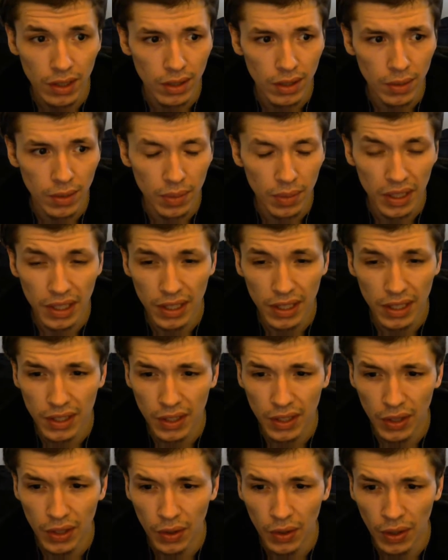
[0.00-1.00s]
because
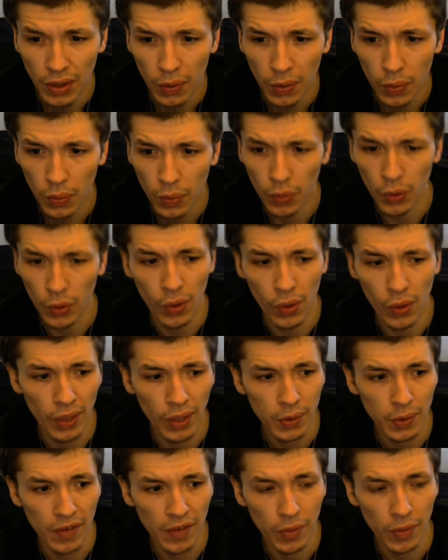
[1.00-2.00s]
they're the one race
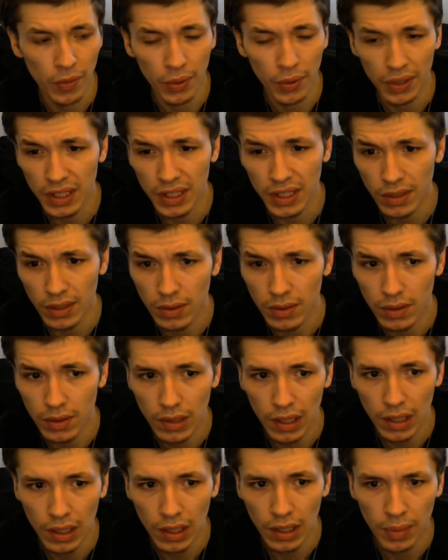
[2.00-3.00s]
we haven't really seen
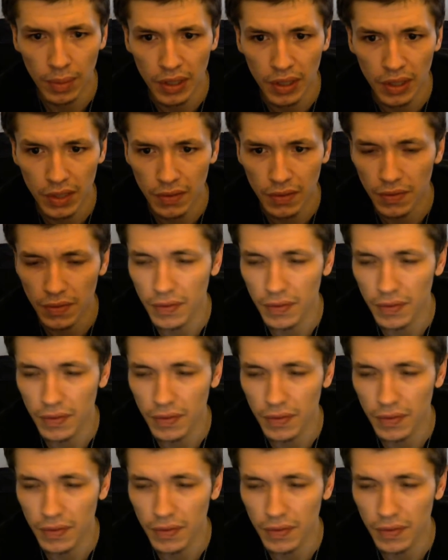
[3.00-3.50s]
much of.